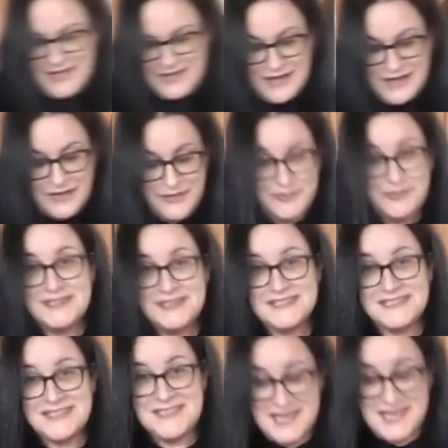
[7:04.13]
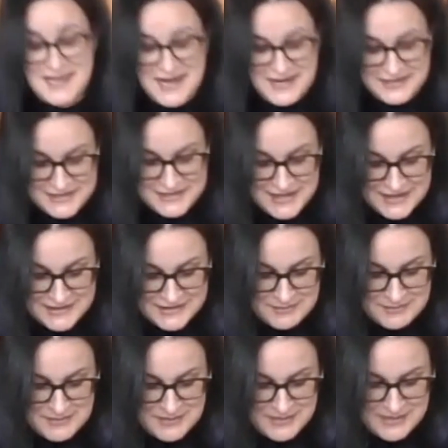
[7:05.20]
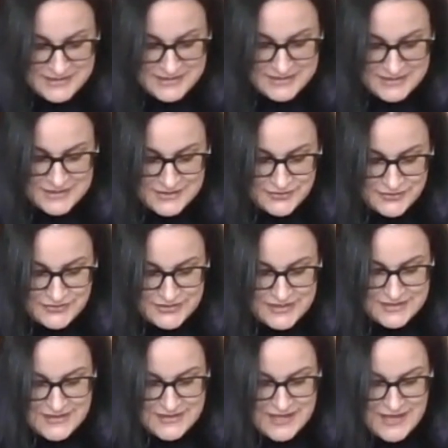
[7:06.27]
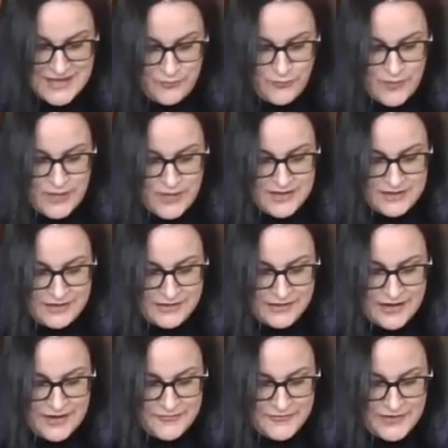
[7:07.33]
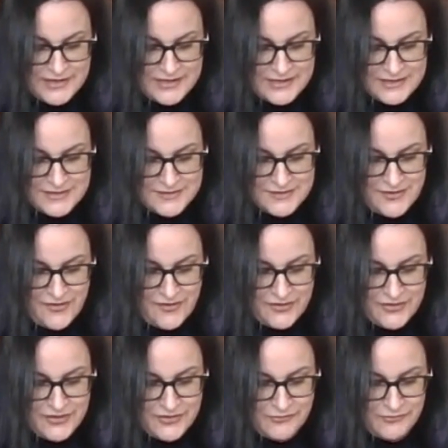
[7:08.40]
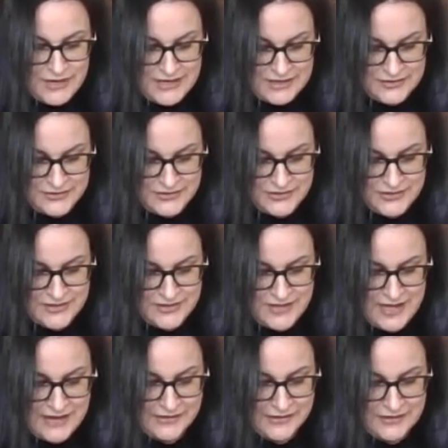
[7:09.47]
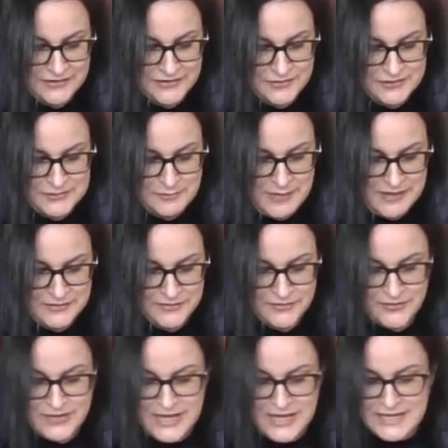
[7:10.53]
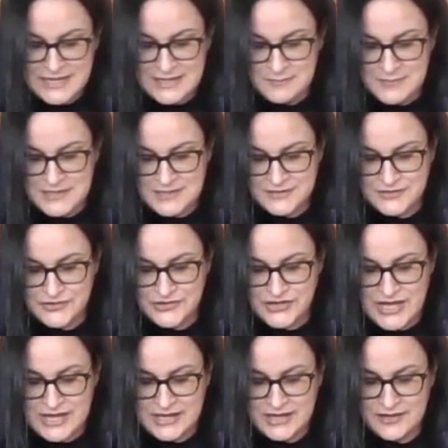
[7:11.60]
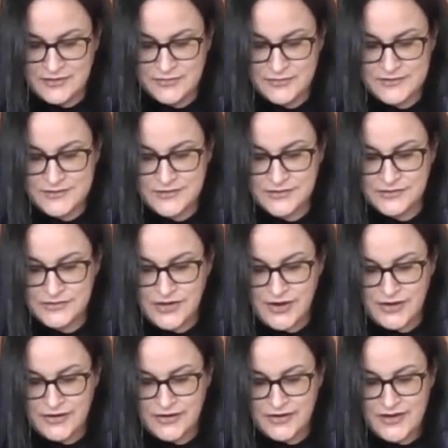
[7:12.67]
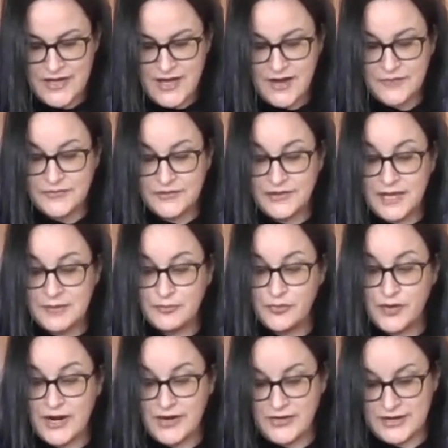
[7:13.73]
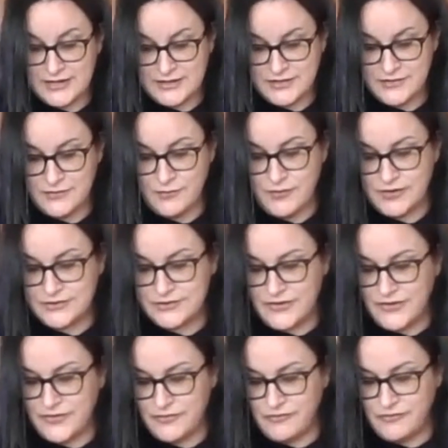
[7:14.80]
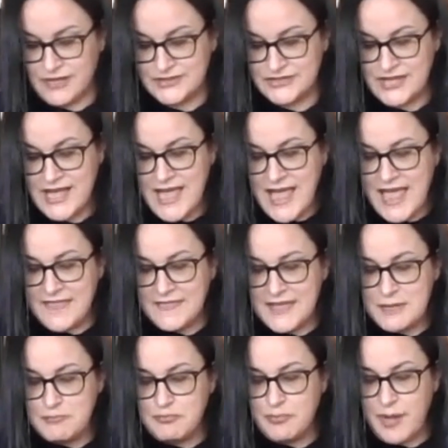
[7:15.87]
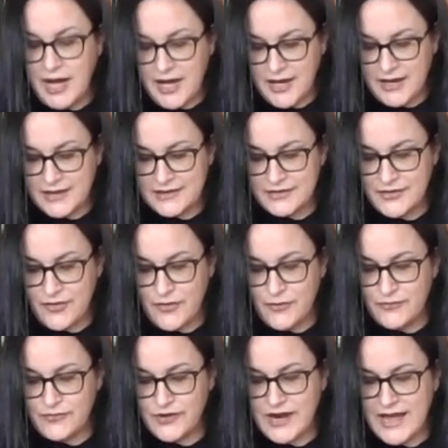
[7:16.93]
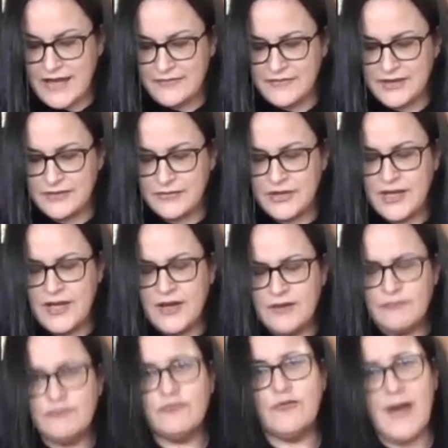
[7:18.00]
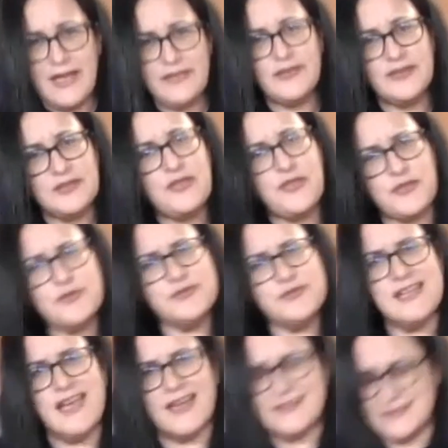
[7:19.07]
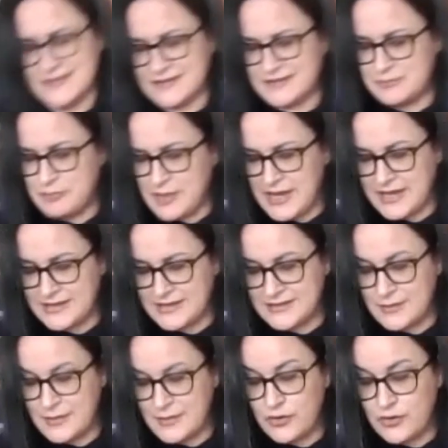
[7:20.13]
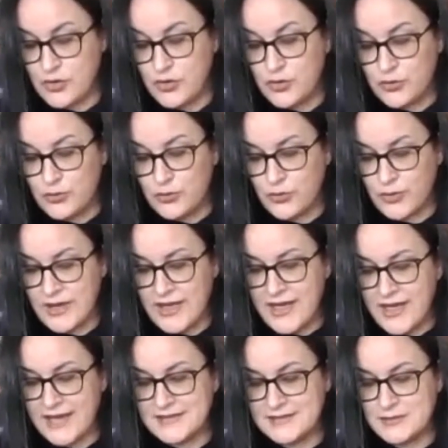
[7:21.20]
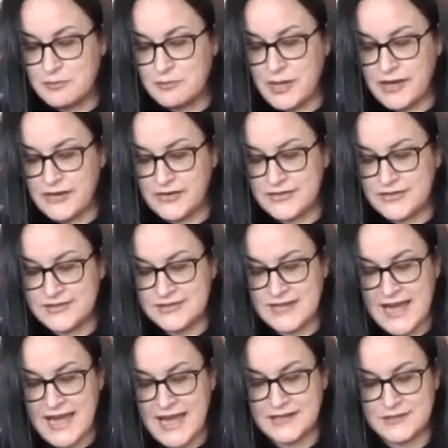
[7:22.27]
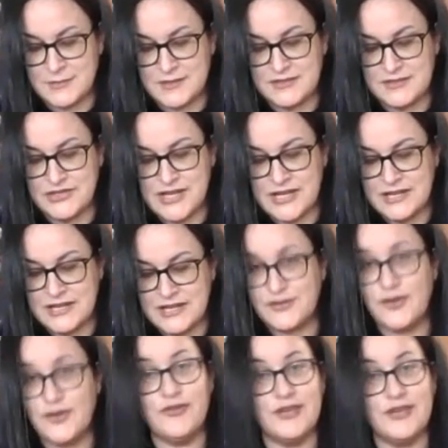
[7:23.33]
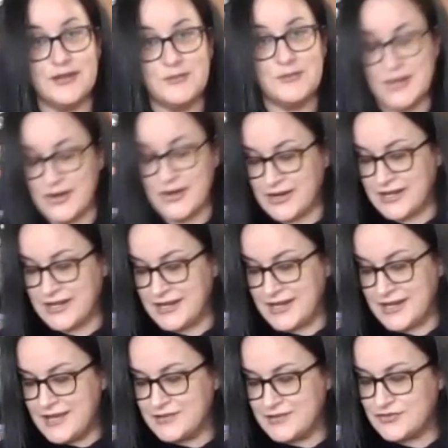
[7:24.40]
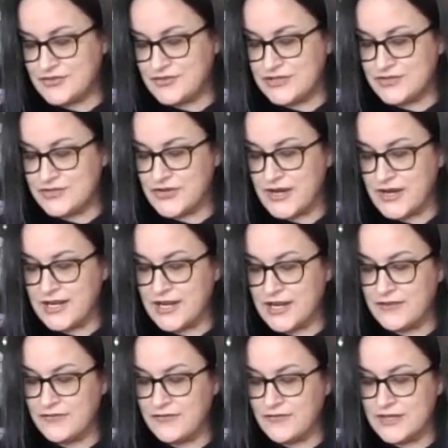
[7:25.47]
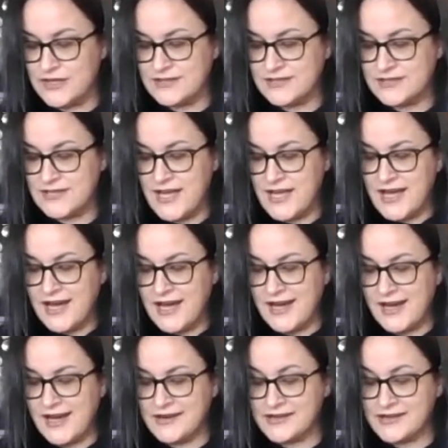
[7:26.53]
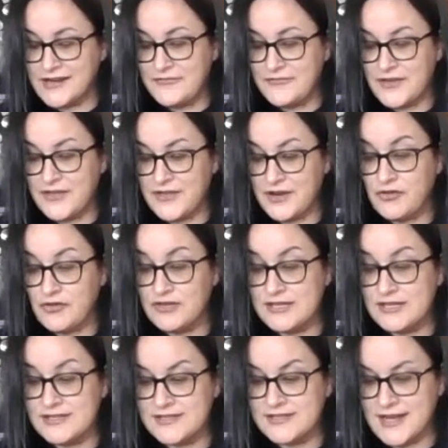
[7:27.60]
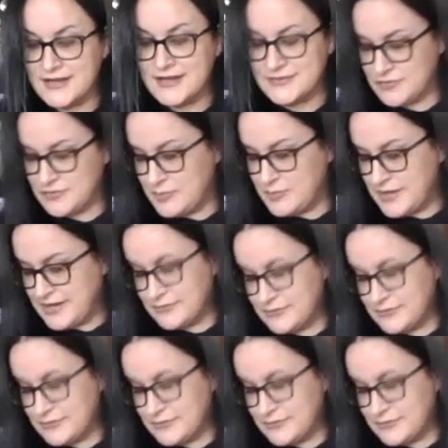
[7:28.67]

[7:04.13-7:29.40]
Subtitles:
Now, the reason that I decided to make quesitos is that when Rafa is on the ranch at Rancho Espanto, he meets Jenny, who is the daughter of the librarian who works on the ranch. And they bond over having rather enthusiastic debates about who has the better snacks, because Jenny is Korean American. She's trying to convince Rafa that Korean snacks are the best.